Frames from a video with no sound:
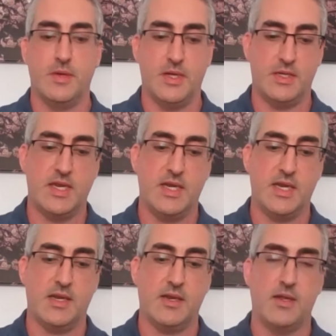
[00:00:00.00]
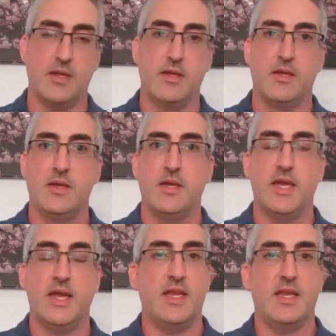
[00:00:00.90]
Attending
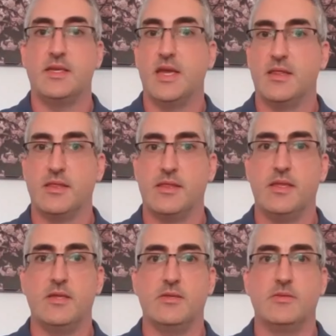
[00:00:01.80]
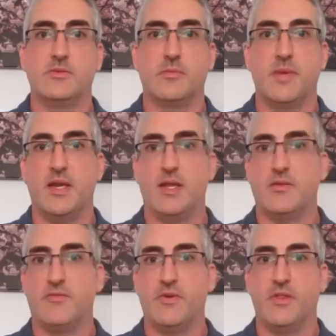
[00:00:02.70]
any death is
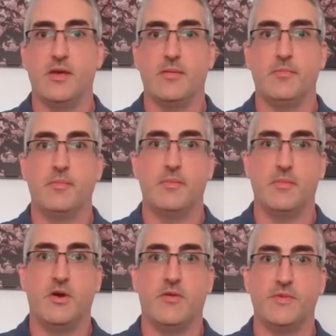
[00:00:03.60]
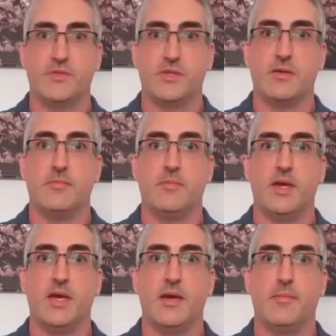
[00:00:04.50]
traumatic for the officer.
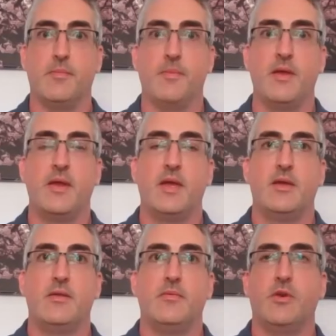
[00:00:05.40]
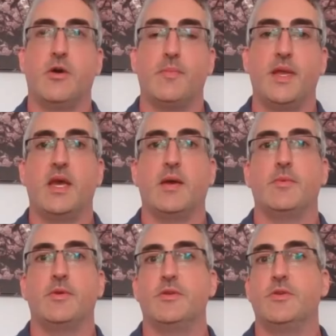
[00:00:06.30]
Not being
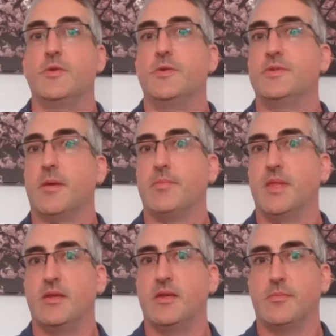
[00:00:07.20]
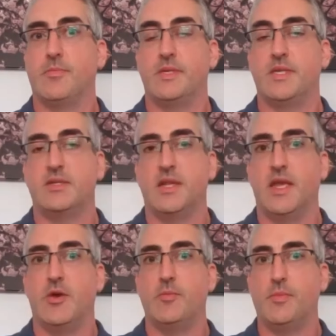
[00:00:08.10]
able to do something to potentially
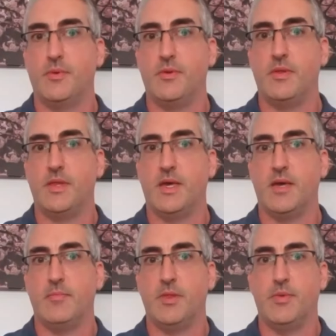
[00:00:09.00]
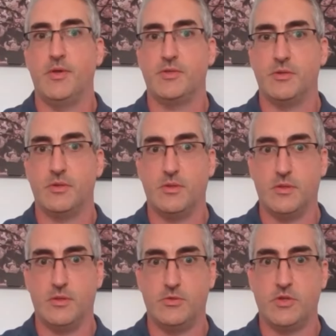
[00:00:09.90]
help the person
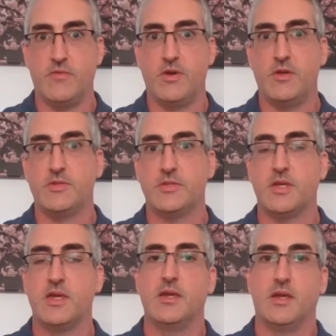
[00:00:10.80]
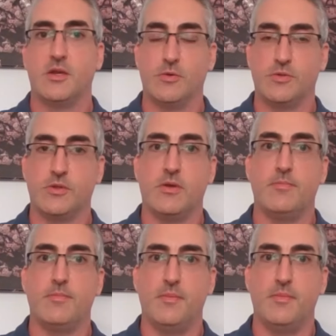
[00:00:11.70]
who's overdosed can
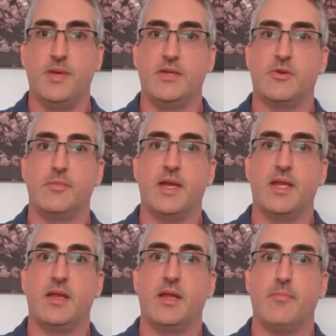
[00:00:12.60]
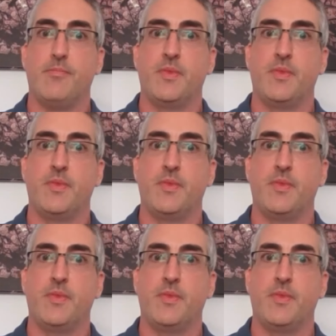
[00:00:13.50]
also be traumatic.